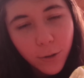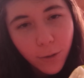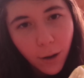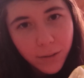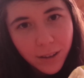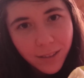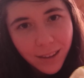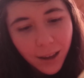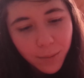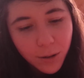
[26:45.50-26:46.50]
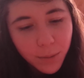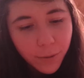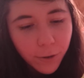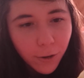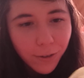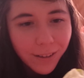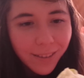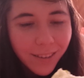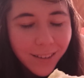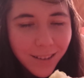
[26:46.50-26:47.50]
you've obviously come to me for a
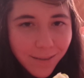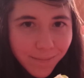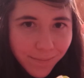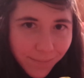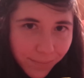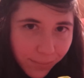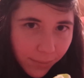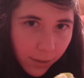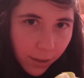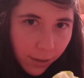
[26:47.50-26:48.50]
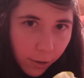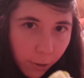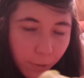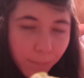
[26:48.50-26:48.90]
reason. So,